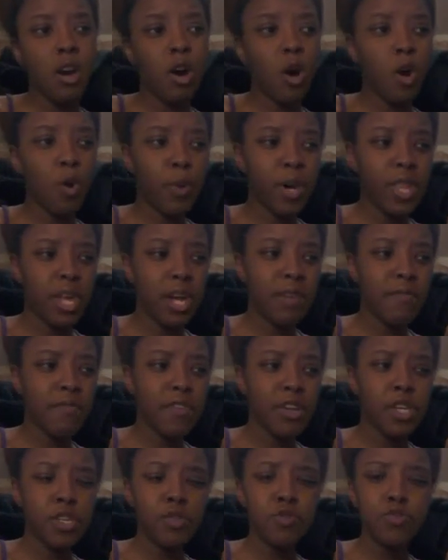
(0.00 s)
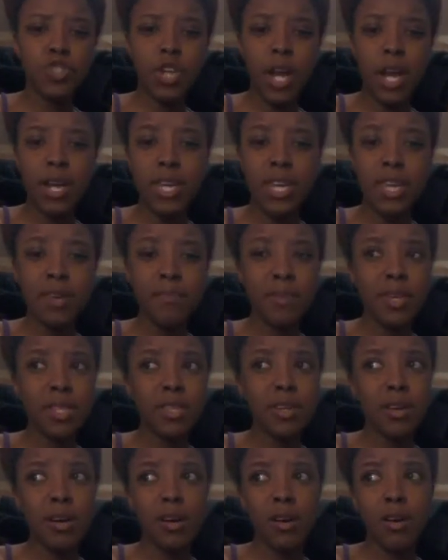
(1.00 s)
or whatever, and you trying to get me
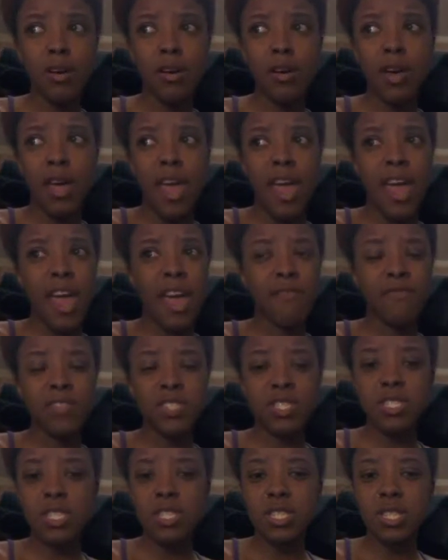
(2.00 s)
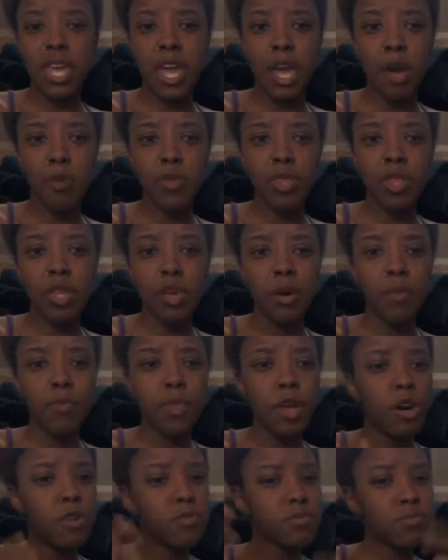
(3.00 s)
to have a sit down with them,
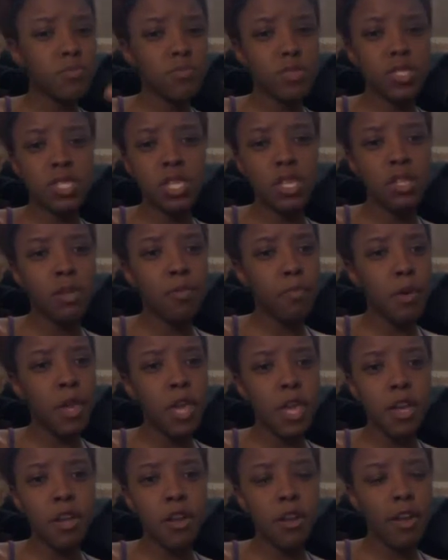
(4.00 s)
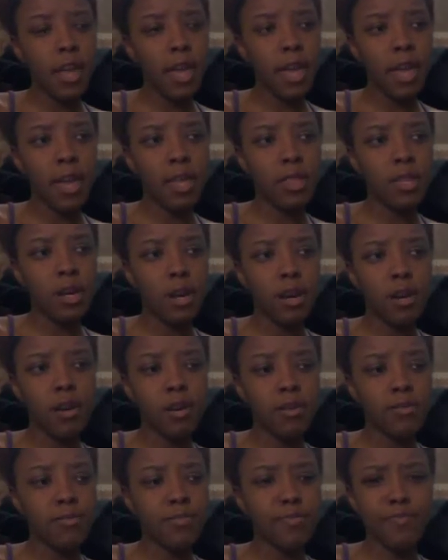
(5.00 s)
don't sit up here
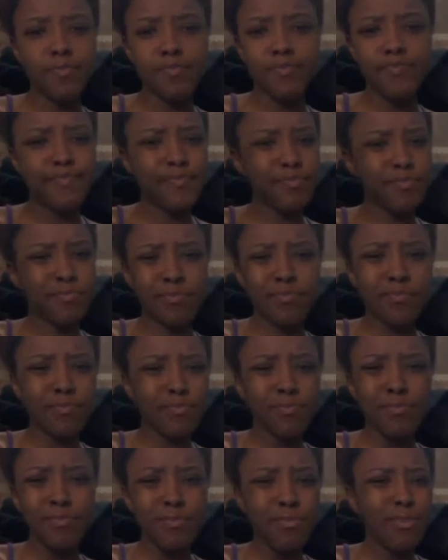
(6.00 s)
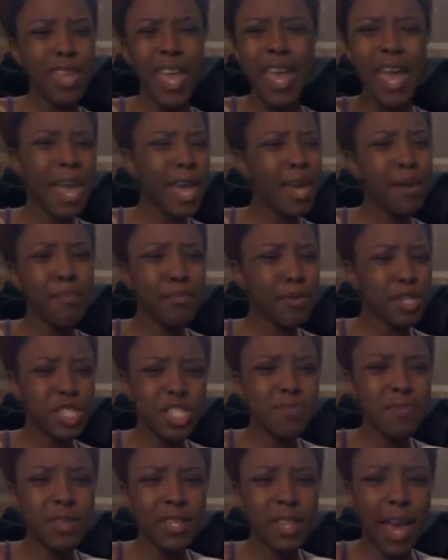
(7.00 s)
and
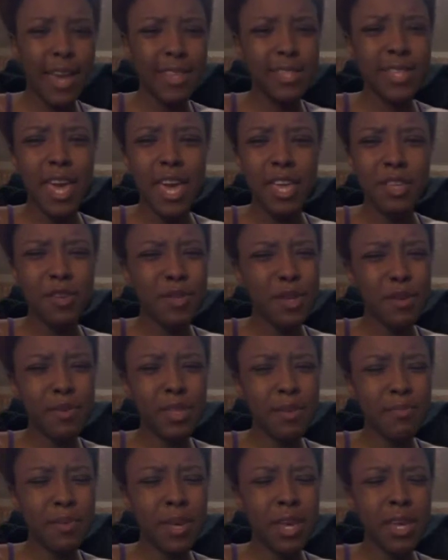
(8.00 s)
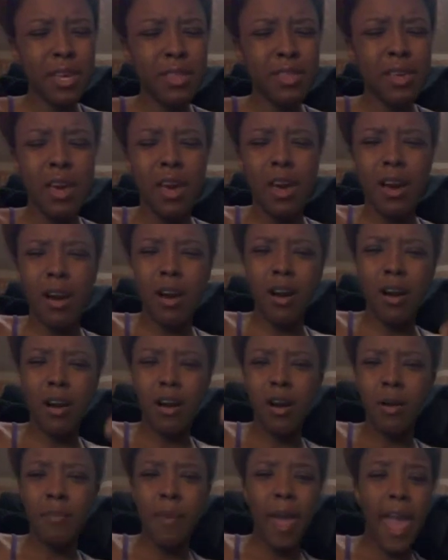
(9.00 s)
ambush me like that. You know what I mean?
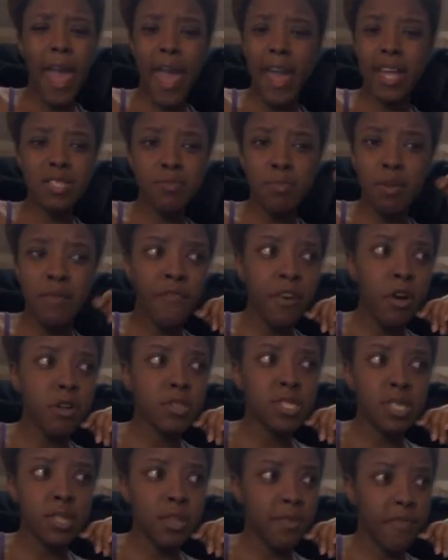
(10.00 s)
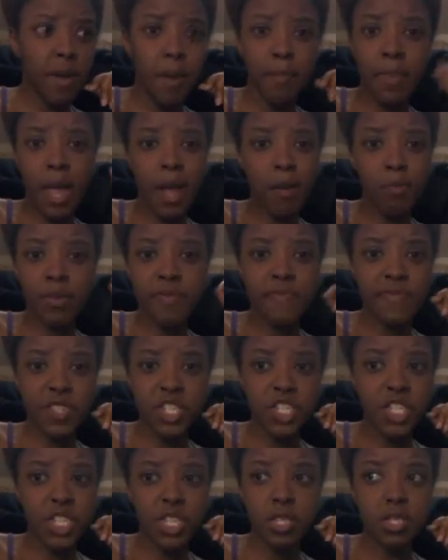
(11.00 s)
Ask me first, and if I'm not with the
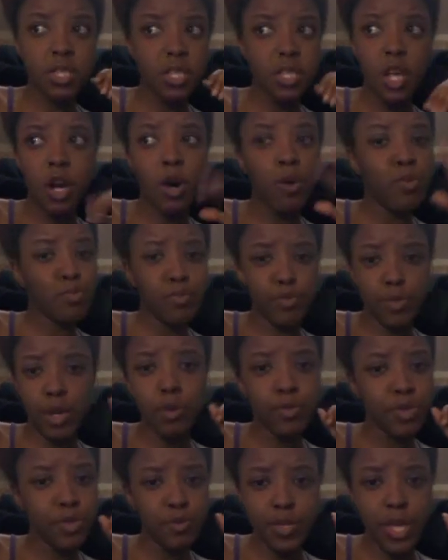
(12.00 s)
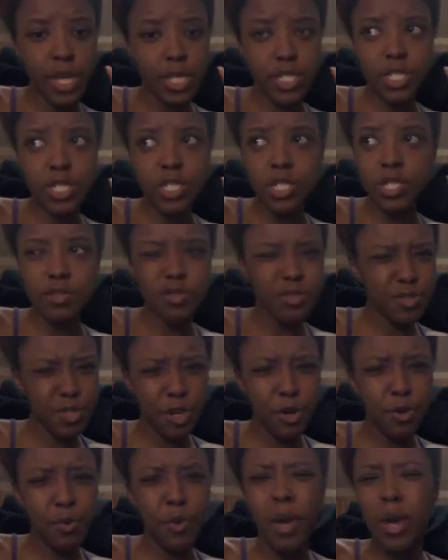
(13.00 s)
shit, then don't do that shit.
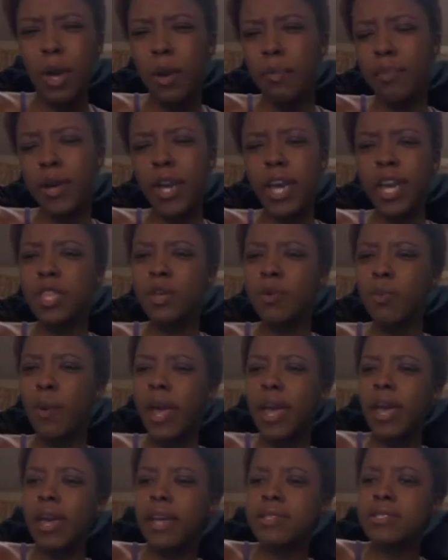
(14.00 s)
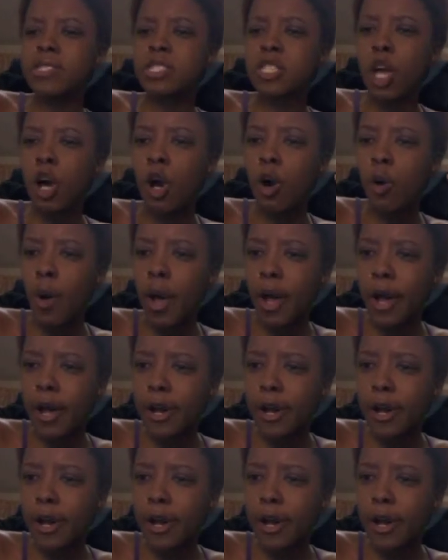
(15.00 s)
But anyway, so